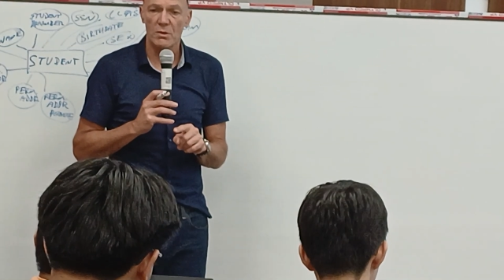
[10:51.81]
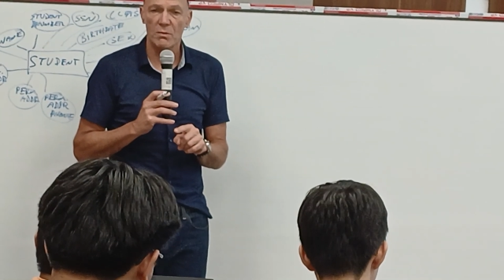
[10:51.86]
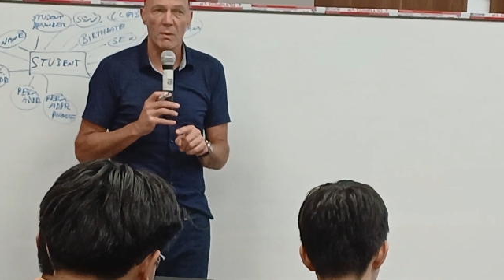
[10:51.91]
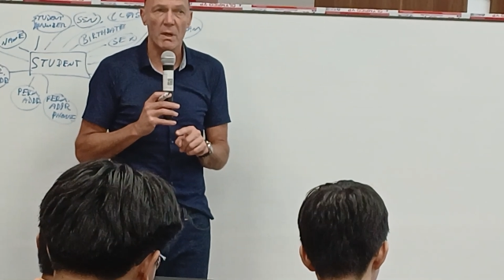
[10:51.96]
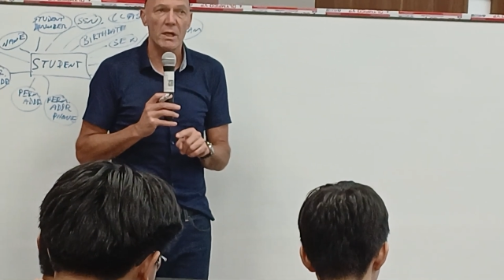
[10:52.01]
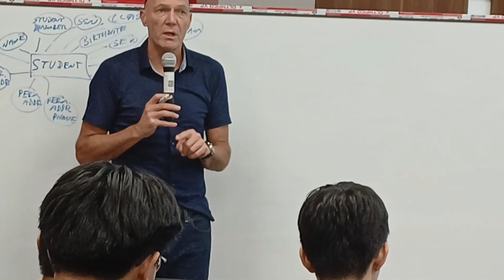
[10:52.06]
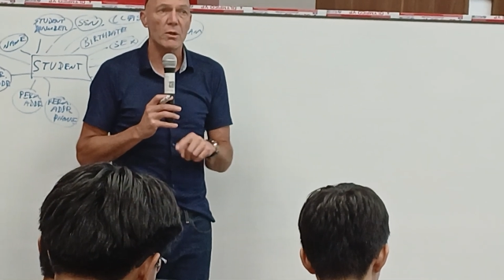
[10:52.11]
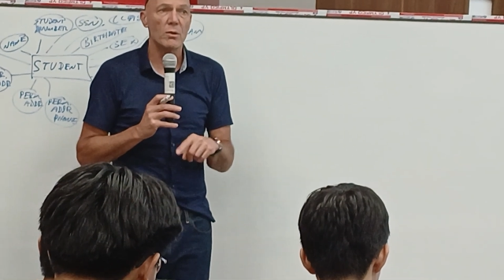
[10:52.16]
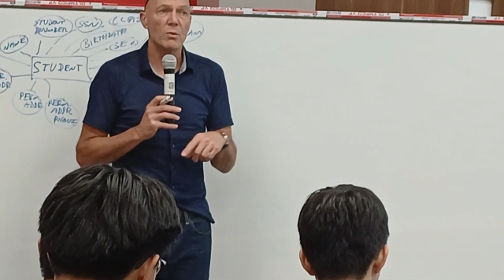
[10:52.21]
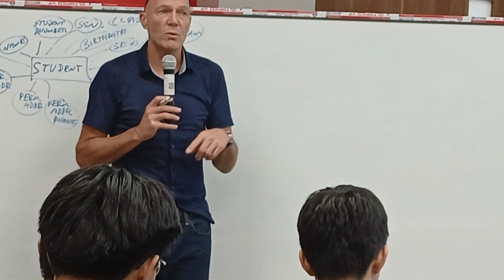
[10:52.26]
why
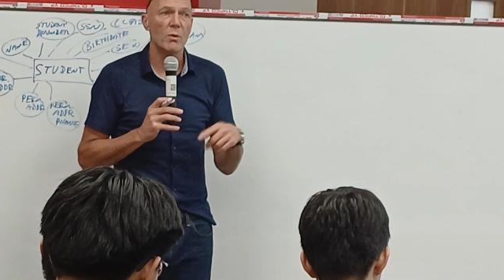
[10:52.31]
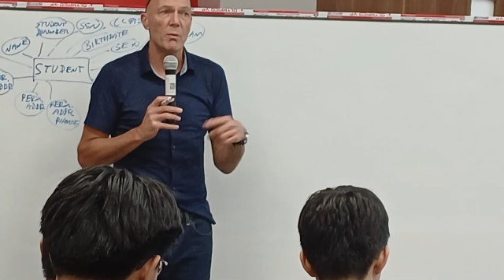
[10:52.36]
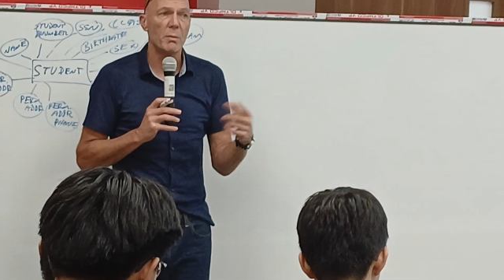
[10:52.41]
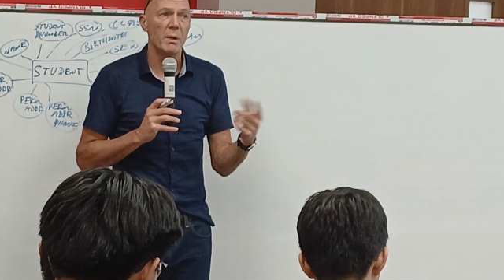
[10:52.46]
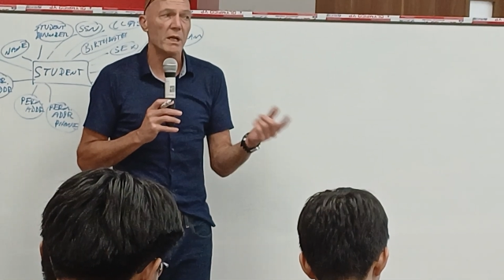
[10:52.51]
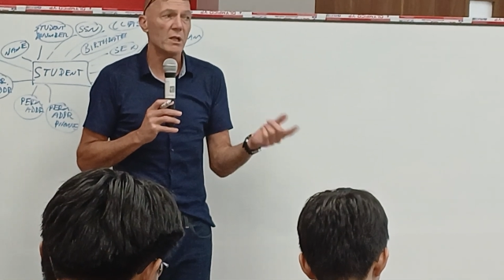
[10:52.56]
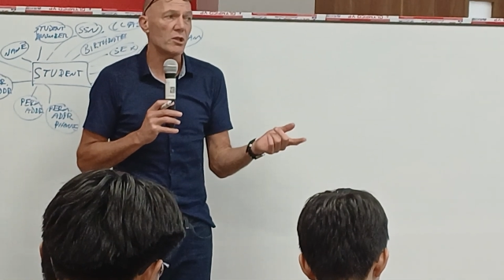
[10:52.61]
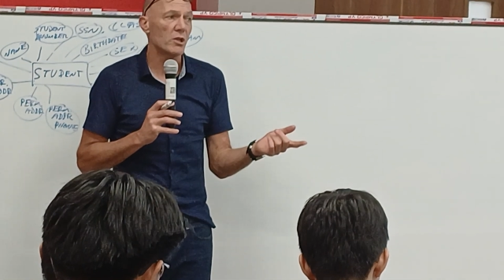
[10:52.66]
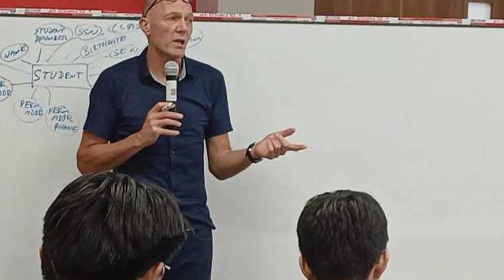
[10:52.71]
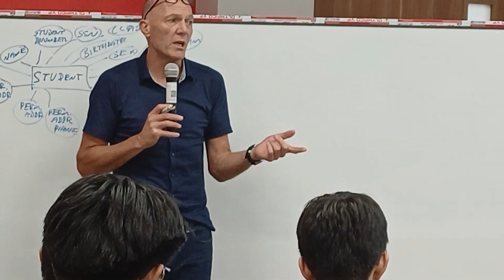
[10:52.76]
not do a
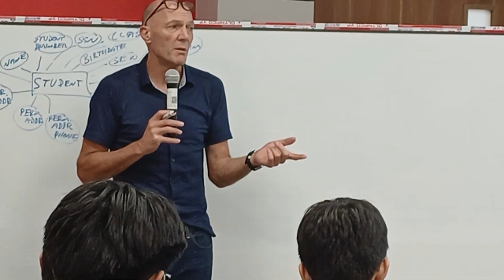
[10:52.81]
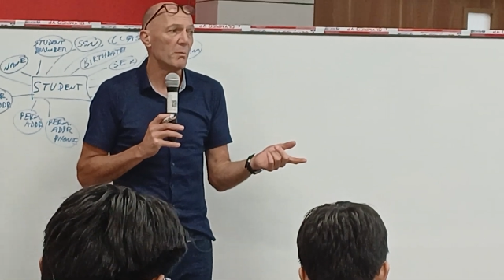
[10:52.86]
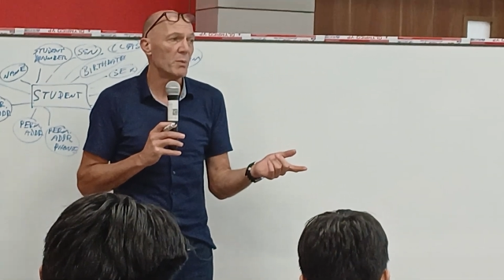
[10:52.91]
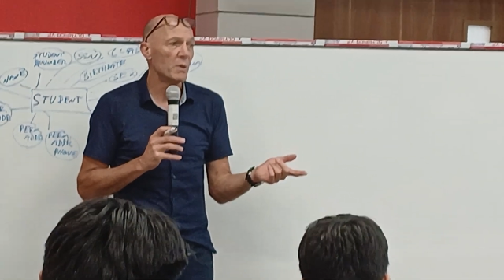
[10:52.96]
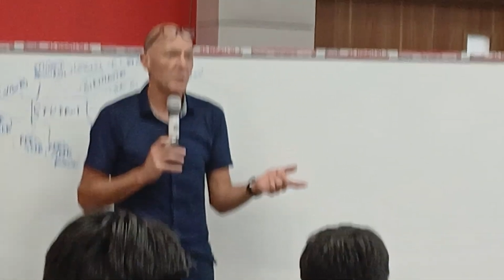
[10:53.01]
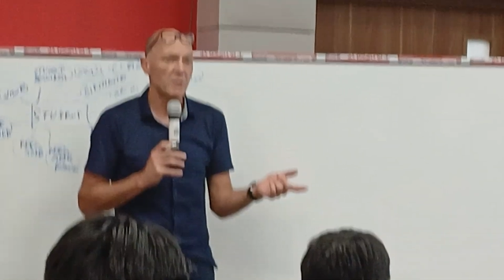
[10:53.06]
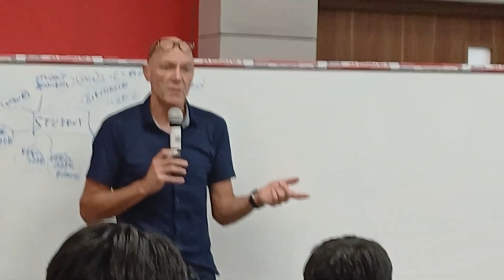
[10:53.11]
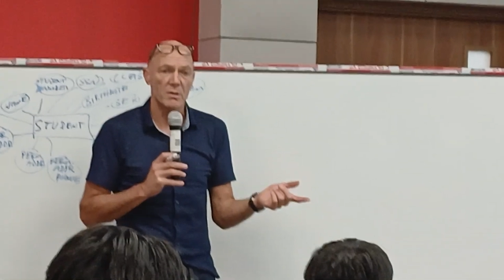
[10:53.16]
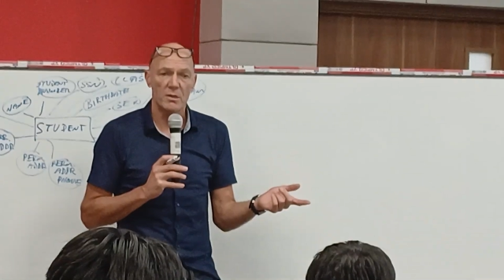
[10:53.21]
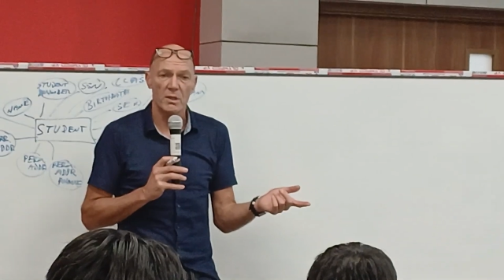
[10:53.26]
bachelor in
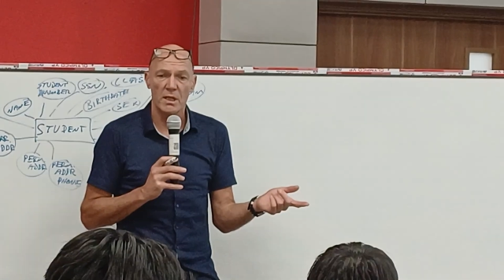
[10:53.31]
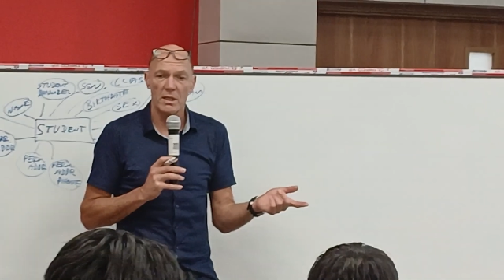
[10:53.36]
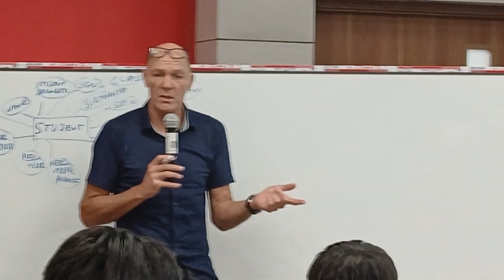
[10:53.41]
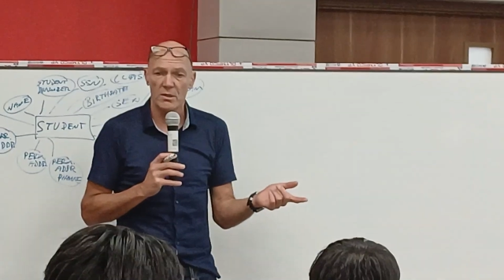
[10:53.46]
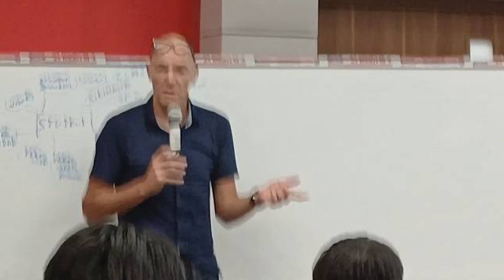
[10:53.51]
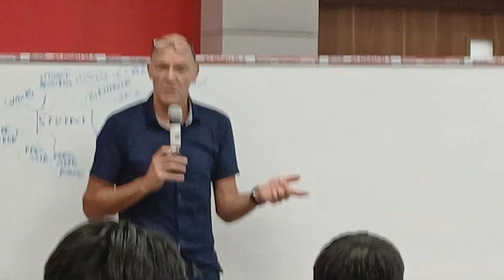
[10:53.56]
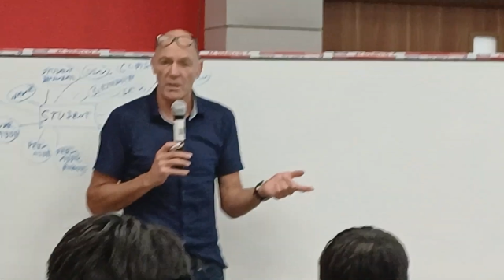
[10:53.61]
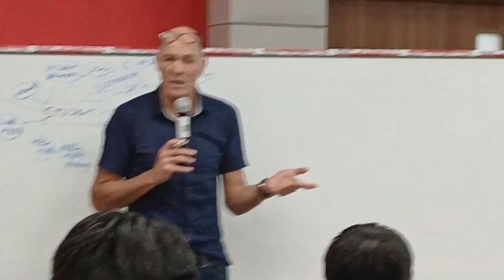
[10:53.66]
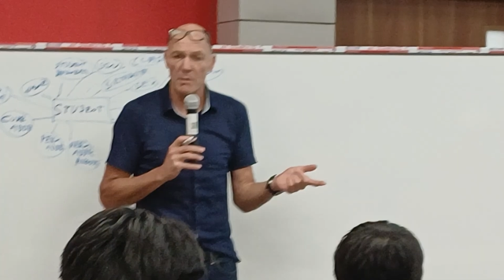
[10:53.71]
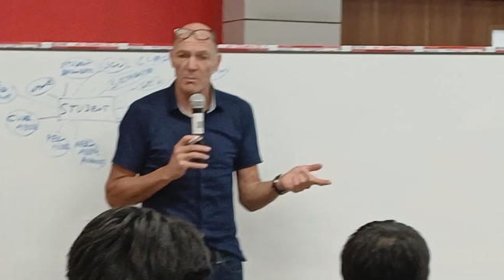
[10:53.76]
business at the
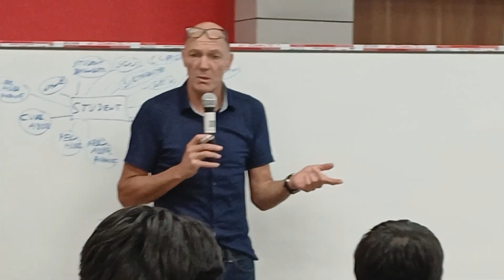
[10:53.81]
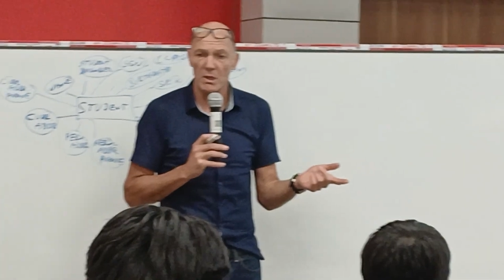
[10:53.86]
same